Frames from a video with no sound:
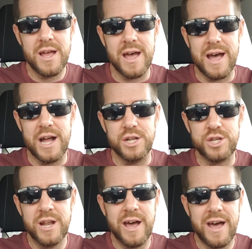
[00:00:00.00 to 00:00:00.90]

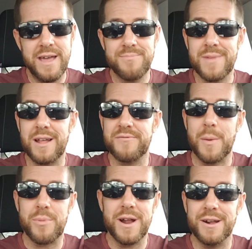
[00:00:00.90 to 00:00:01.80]
Janai, I don't know if
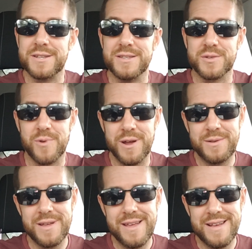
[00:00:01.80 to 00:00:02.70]
I'm pronouncing this
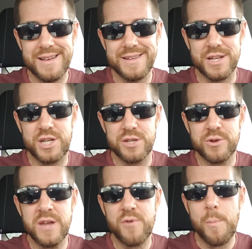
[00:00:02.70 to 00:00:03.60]
right, said she's
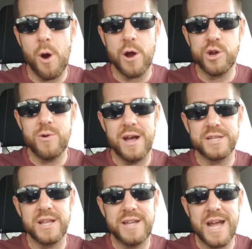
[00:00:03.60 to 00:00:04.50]
looking for a partner who
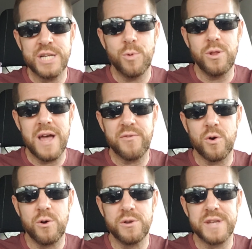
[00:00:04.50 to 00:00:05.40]
has tangible life
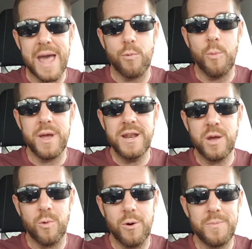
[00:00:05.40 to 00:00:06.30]
goals and will be an
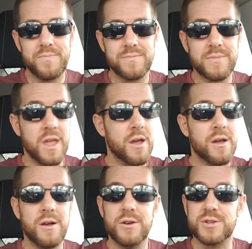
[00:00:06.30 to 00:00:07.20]
equal.
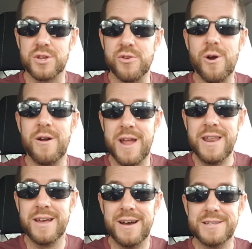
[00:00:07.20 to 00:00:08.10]
So there aren't
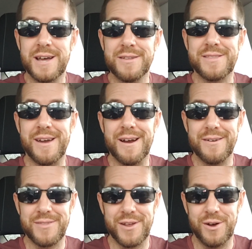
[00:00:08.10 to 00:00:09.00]
any guys out
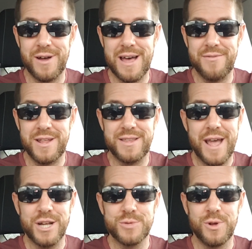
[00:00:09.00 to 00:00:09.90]
there that don't have any
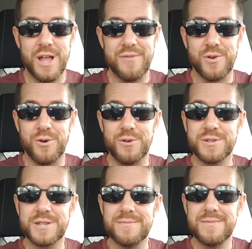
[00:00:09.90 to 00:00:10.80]
tangible life
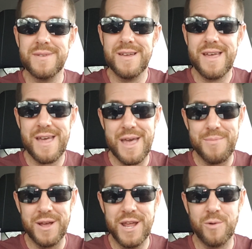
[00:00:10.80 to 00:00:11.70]
goals and
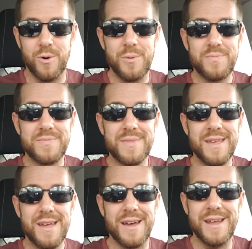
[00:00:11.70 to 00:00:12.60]
be an equal.
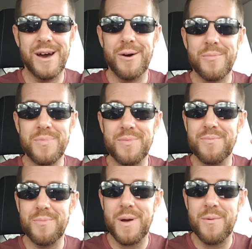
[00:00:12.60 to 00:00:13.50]
Now,
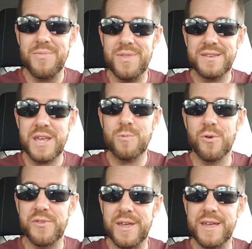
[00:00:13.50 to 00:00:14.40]
this
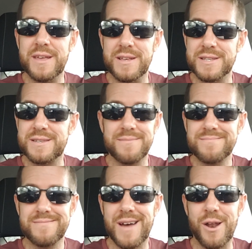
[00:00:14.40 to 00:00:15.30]
equal thing is,
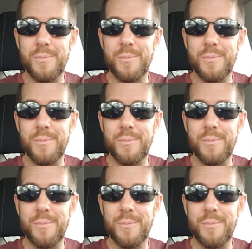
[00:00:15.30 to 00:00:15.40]
I